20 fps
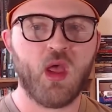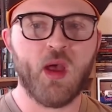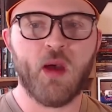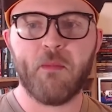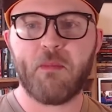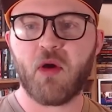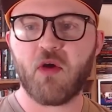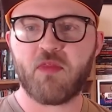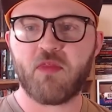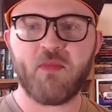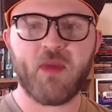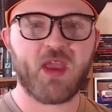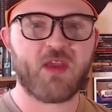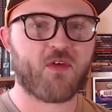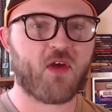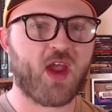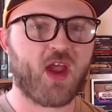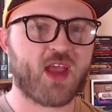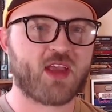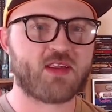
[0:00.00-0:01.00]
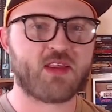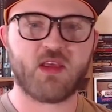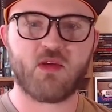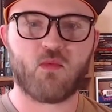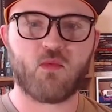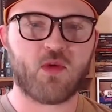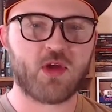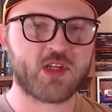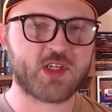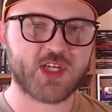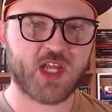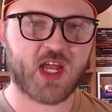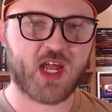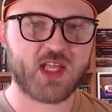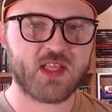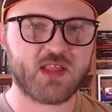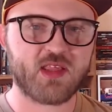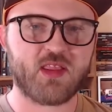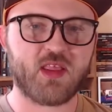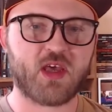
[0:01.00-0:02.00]
Both make for excellent
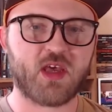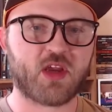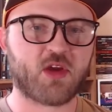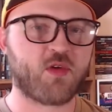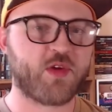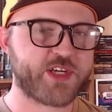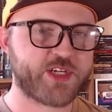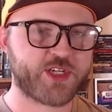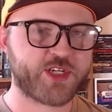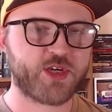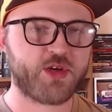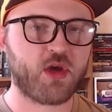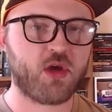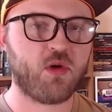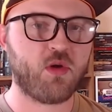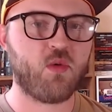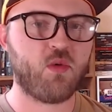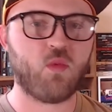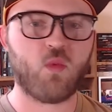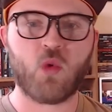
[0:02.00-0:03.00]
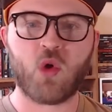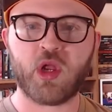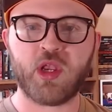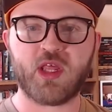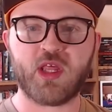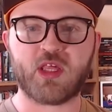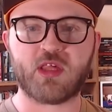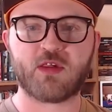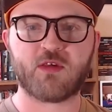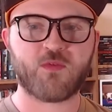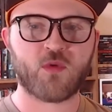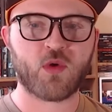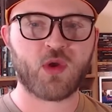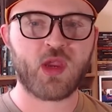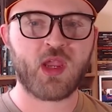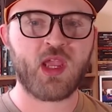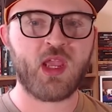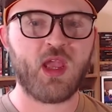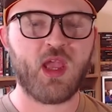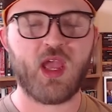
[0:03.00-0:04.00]
one-shots. The Crit Show one is
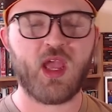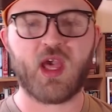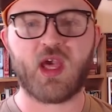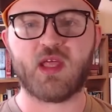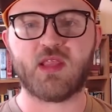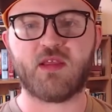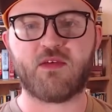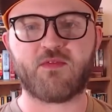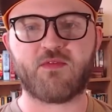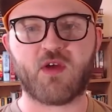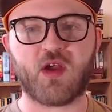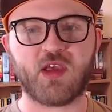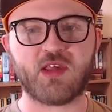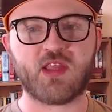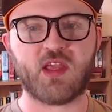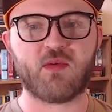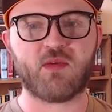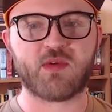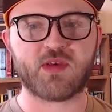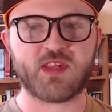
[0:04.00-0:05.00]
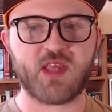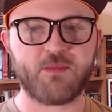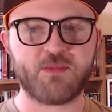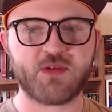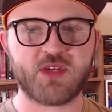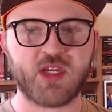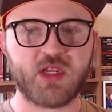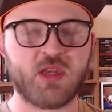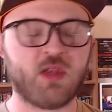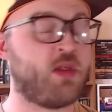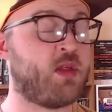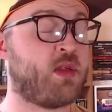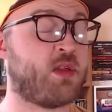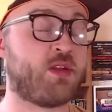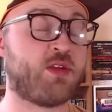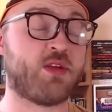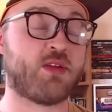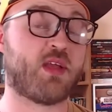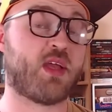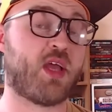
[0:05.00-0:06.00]
free, and the Frosty Reception is
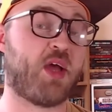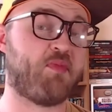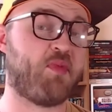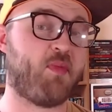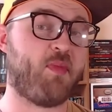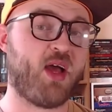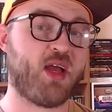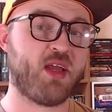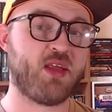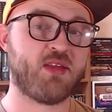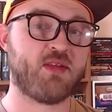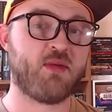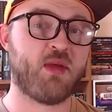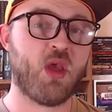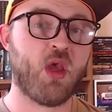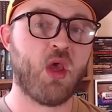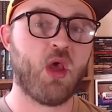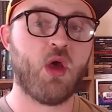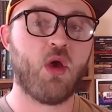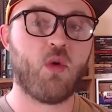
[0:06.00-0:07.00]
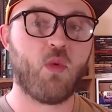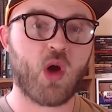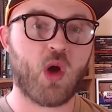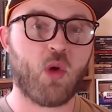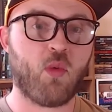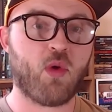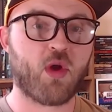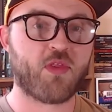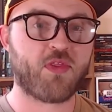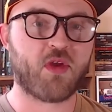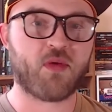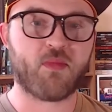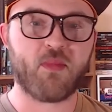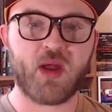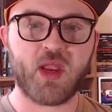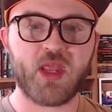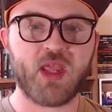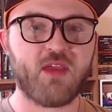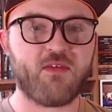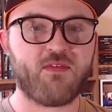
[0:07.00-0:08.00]
just a couple bucks. Well worth your
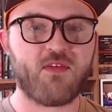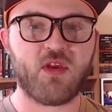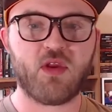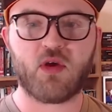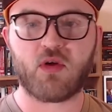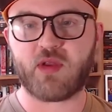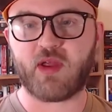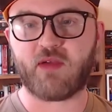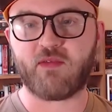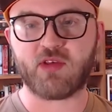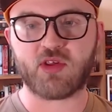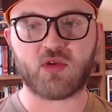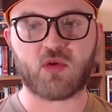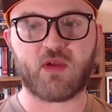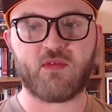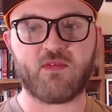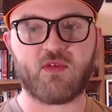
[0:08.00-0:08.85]
money if you don't have a story of